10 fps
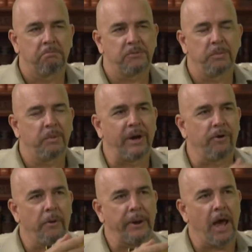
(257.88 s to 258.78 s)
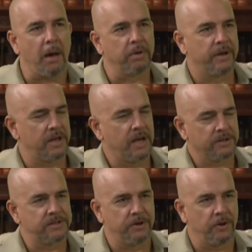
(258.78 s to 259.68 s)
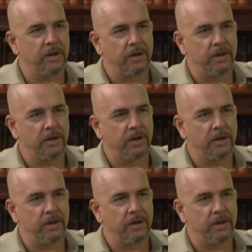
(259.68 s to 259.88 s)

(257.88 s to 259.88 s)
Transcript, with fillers: Tell me about growing up. As I said earlier,